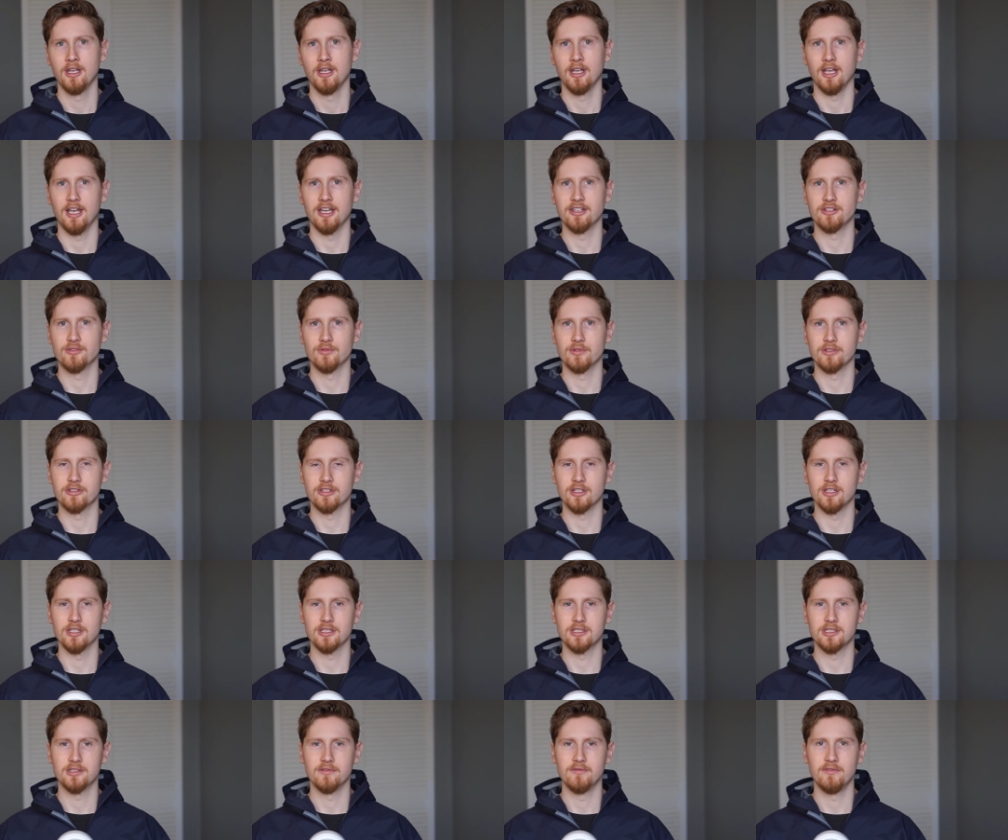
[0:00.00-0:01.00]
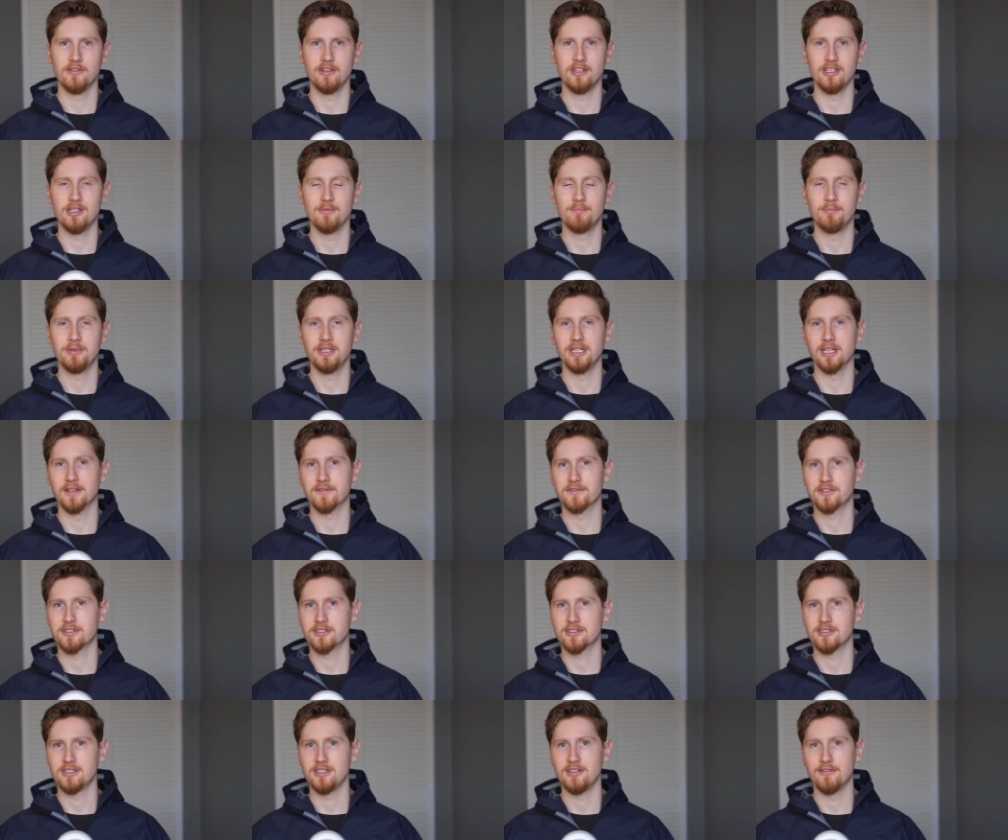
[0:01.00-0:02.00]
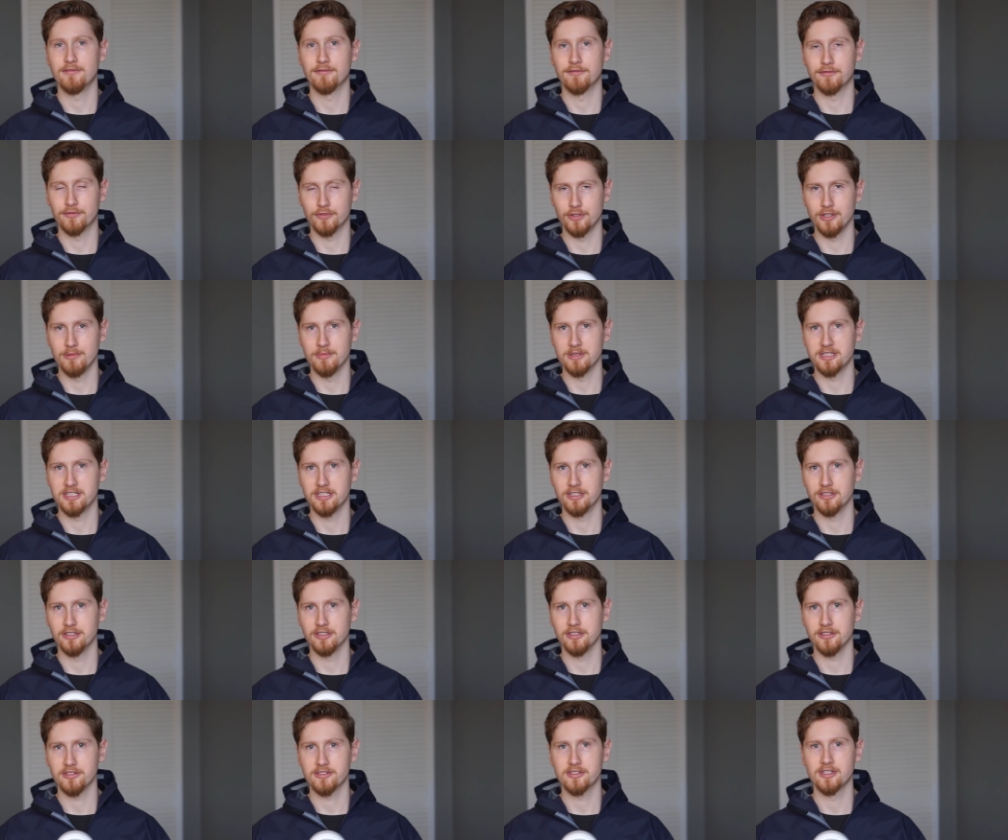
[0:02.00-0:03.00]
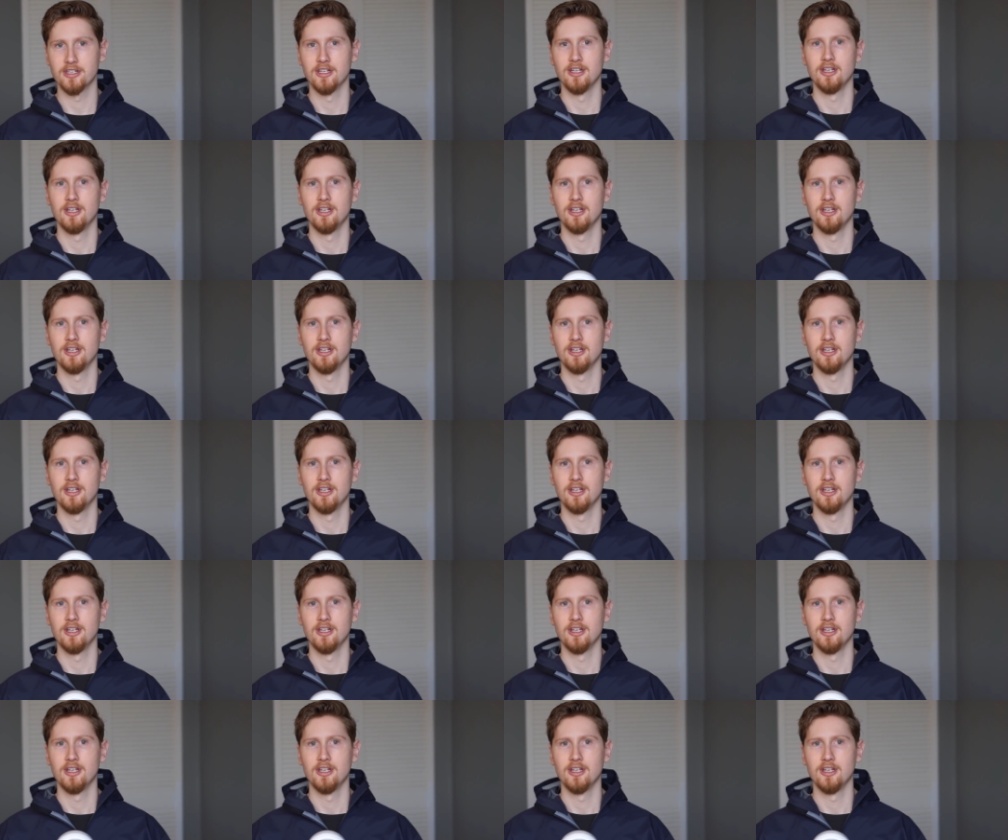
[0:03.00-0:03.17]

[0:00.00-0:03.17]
as a result of the PFC-free materials.